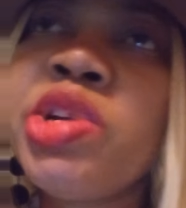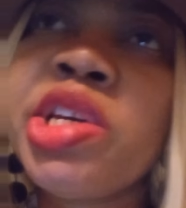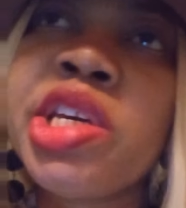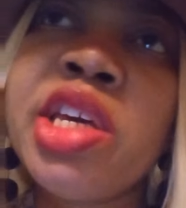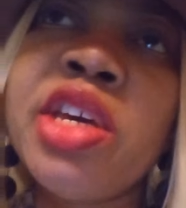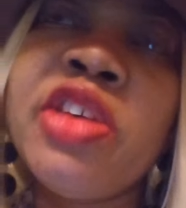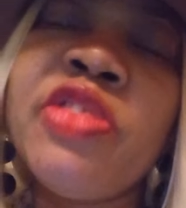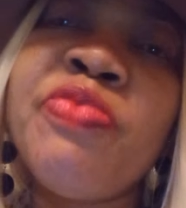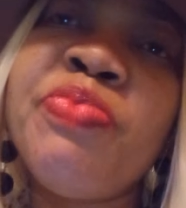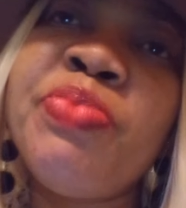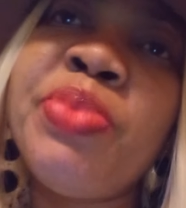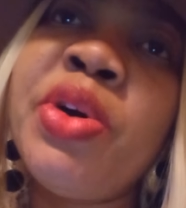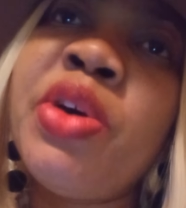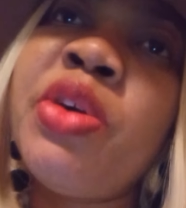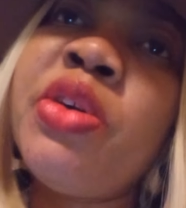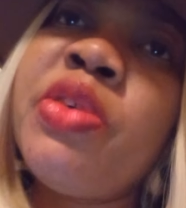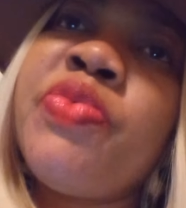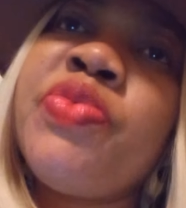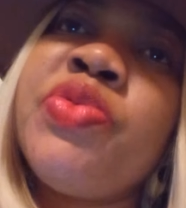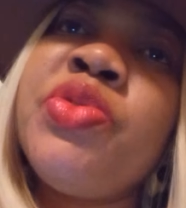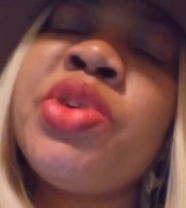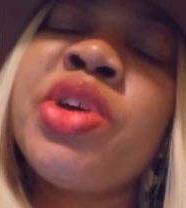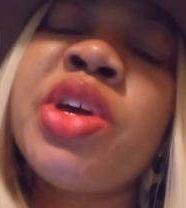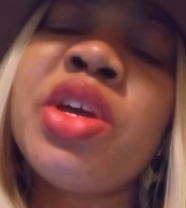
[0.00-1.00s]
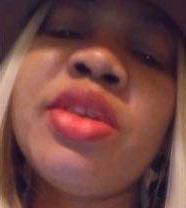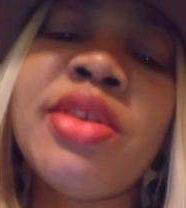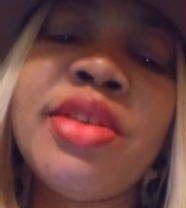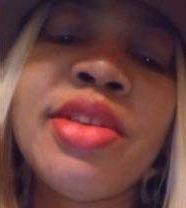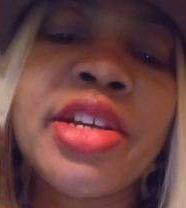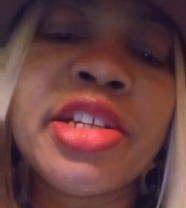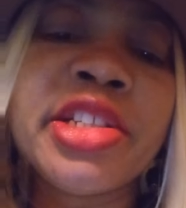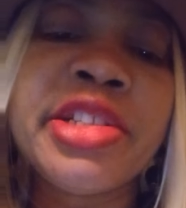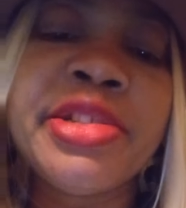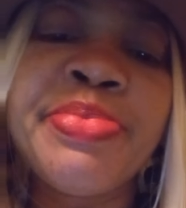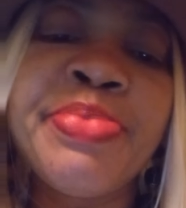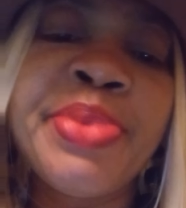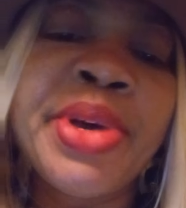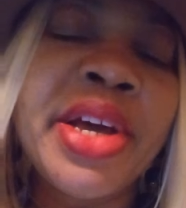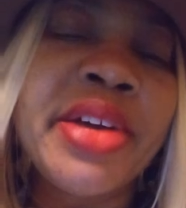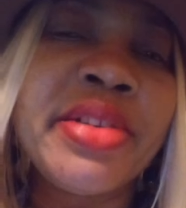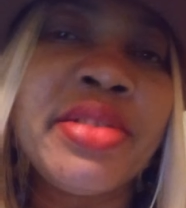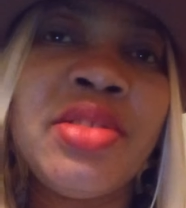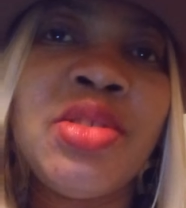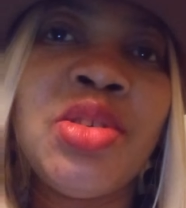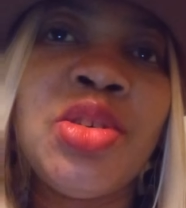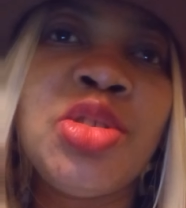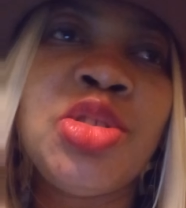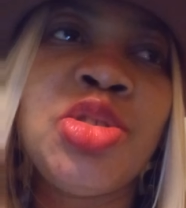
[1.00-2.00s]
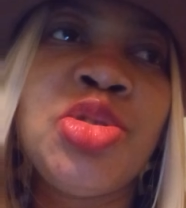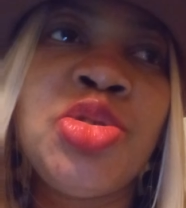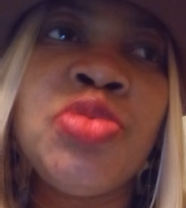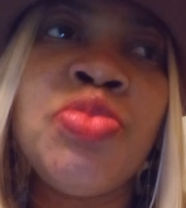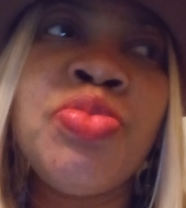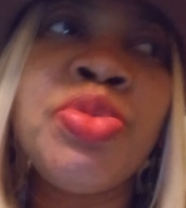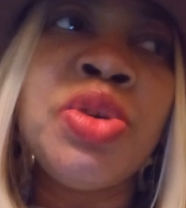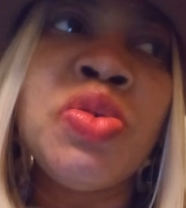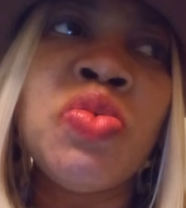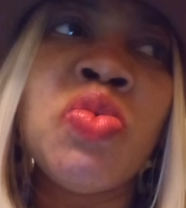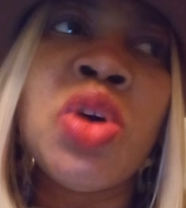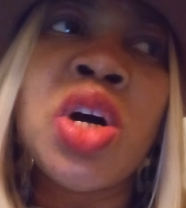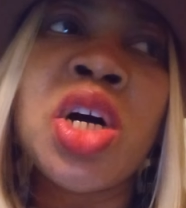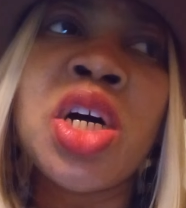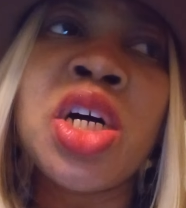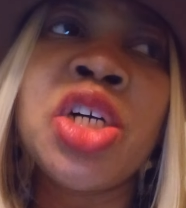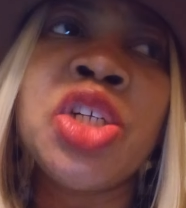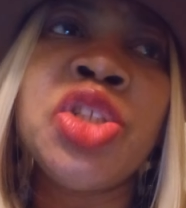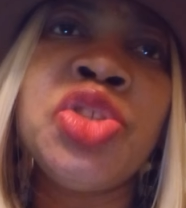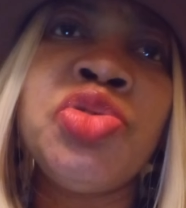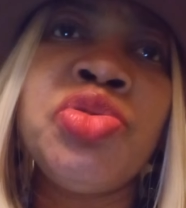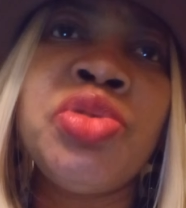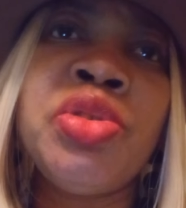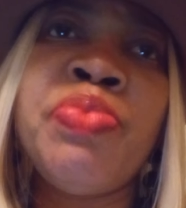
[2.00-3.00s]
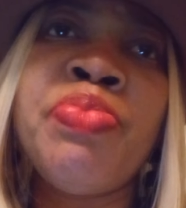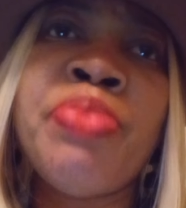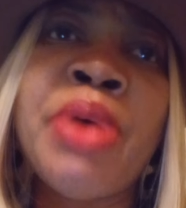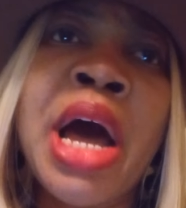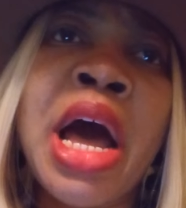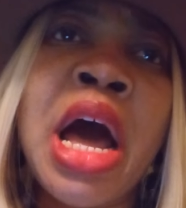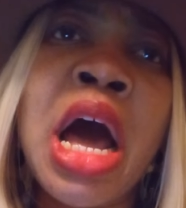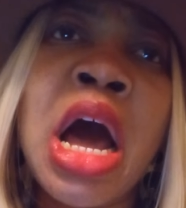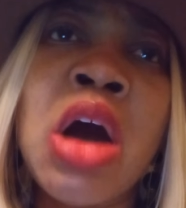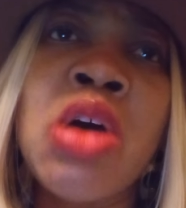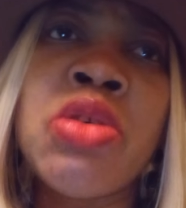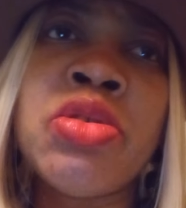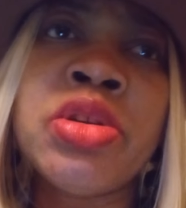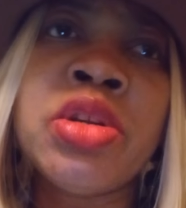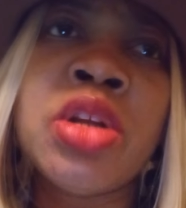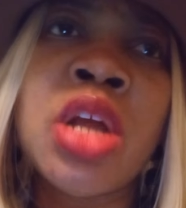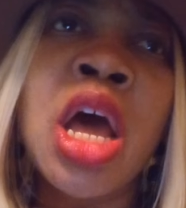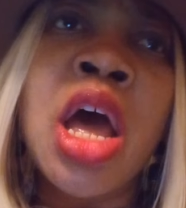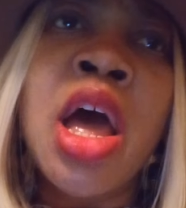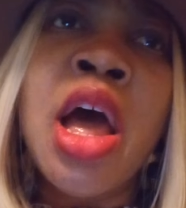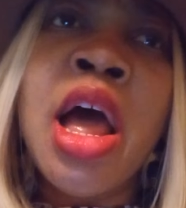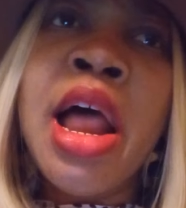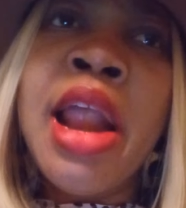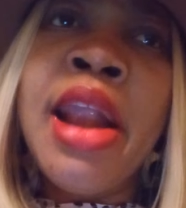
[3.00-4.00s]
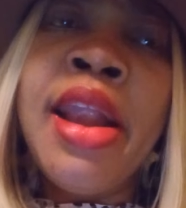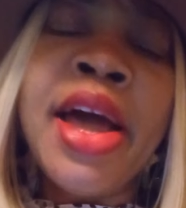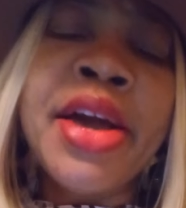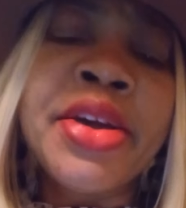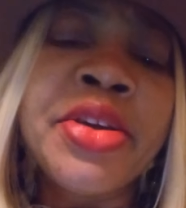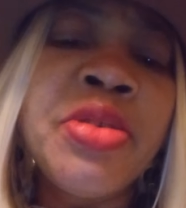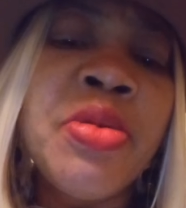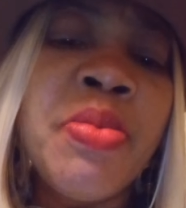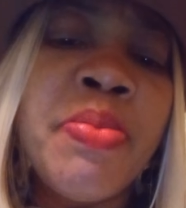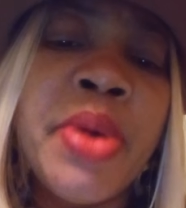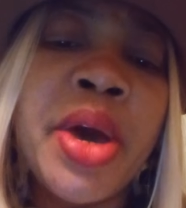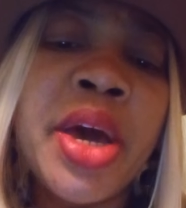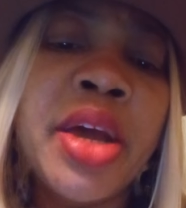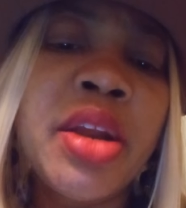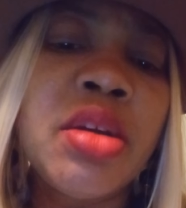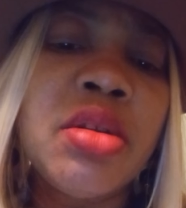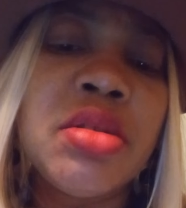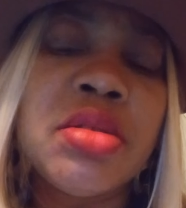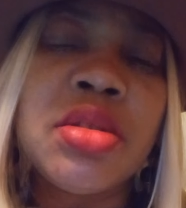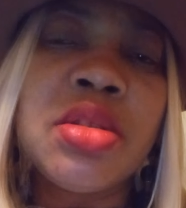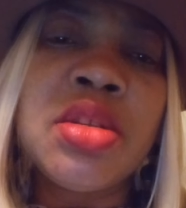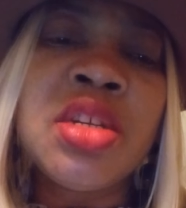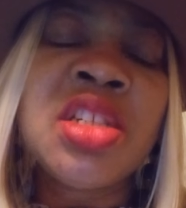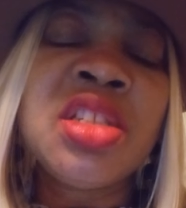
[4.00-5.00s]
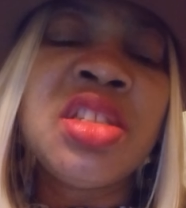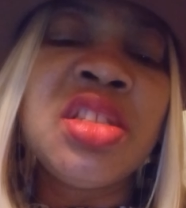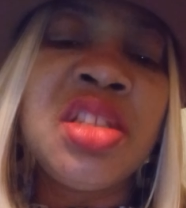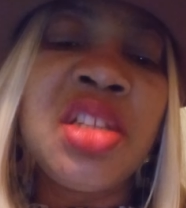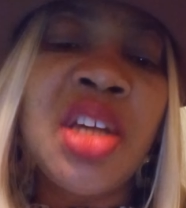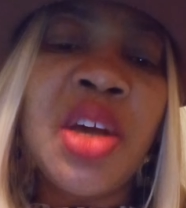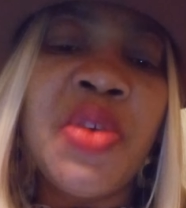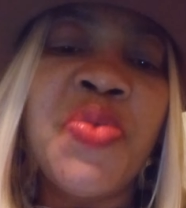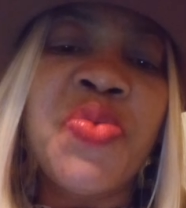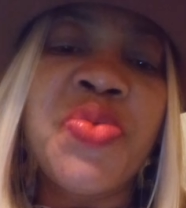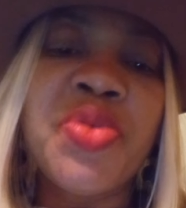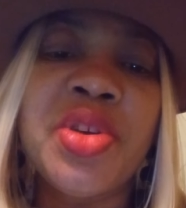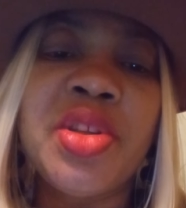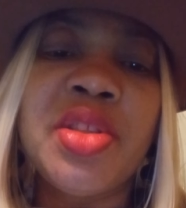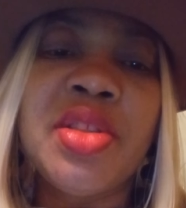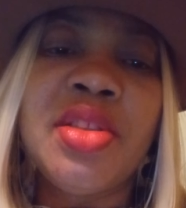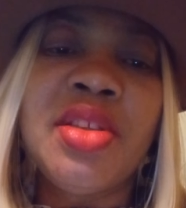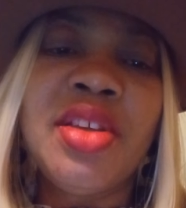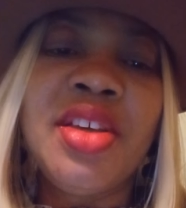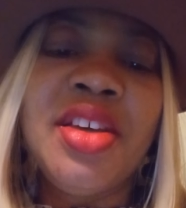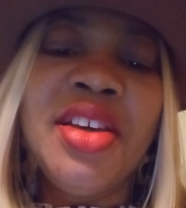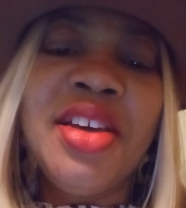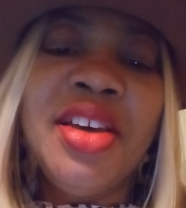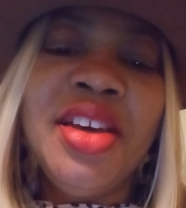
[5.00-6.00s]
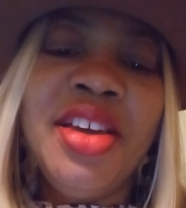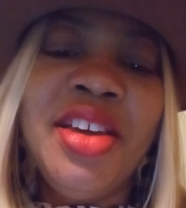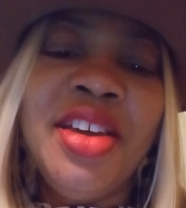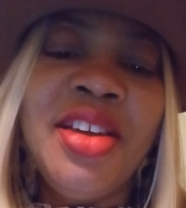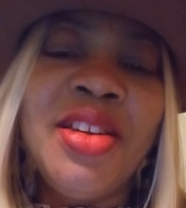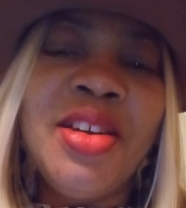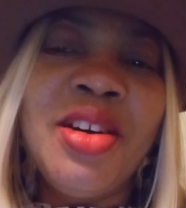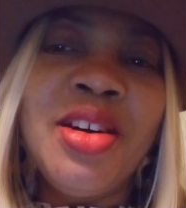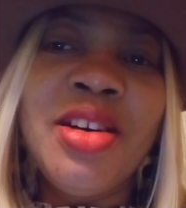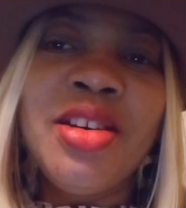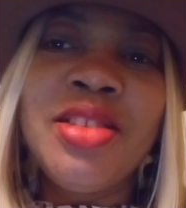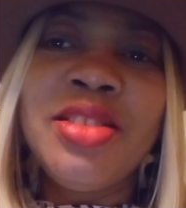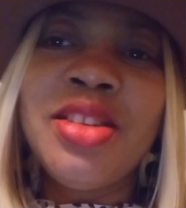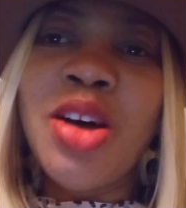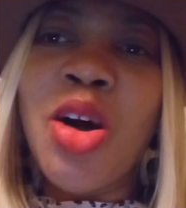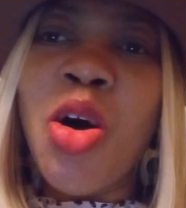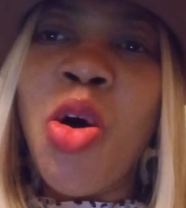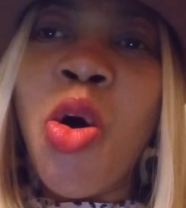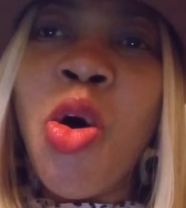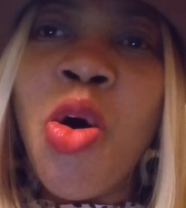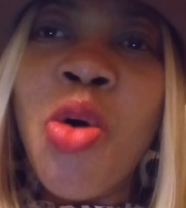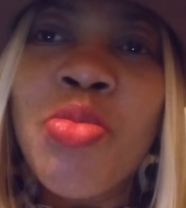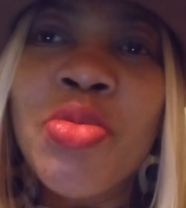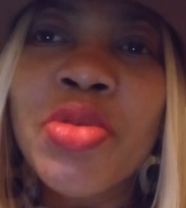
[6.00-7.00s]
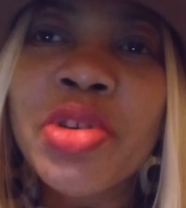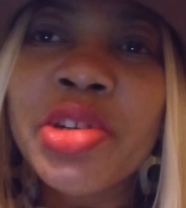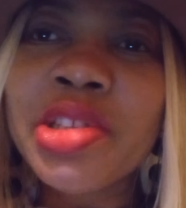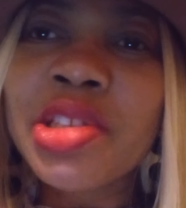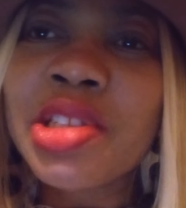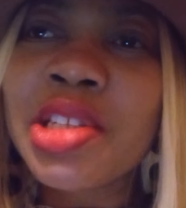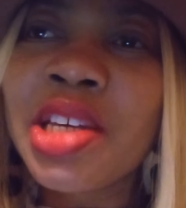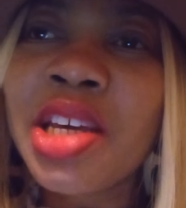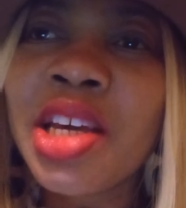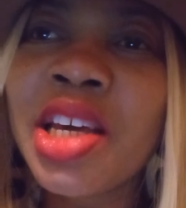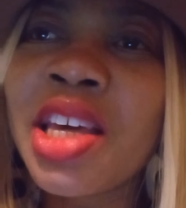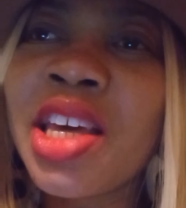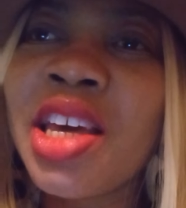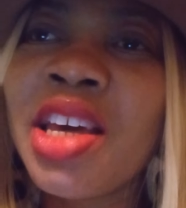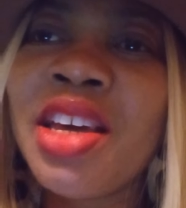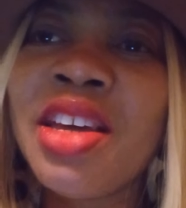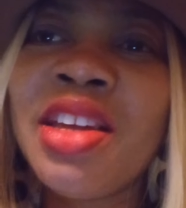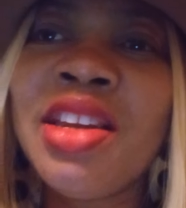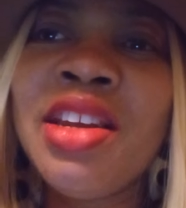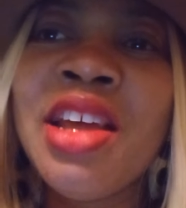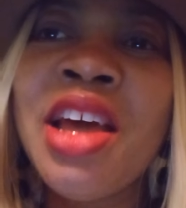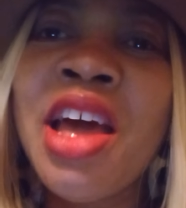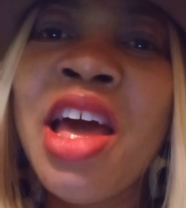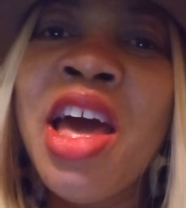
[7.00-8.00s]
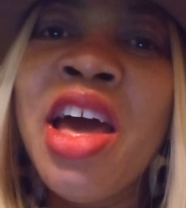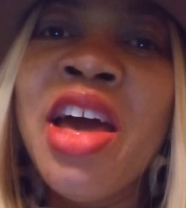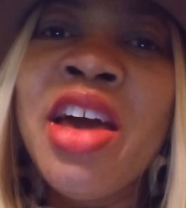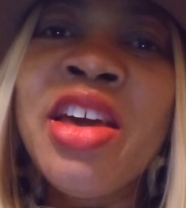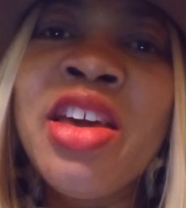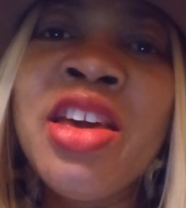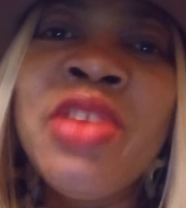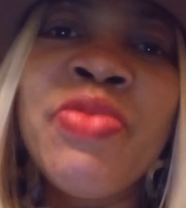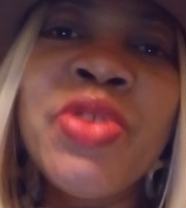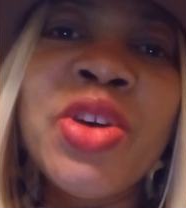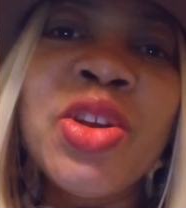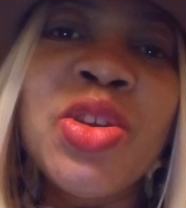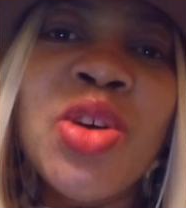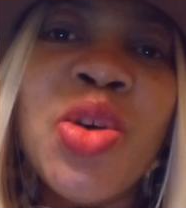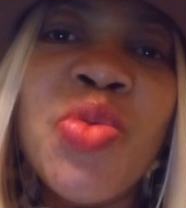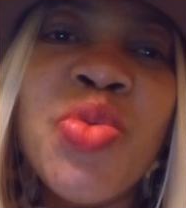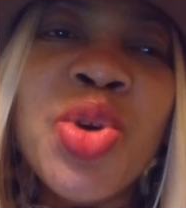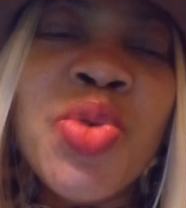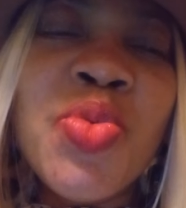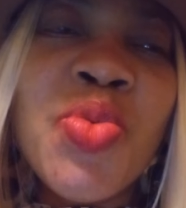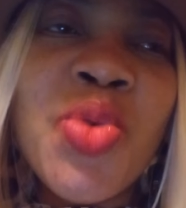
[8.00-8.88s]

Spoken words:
we give birth, you cannot expect us to be 100 pounds like you met us. It's different. You know, the hormones kicking, even though we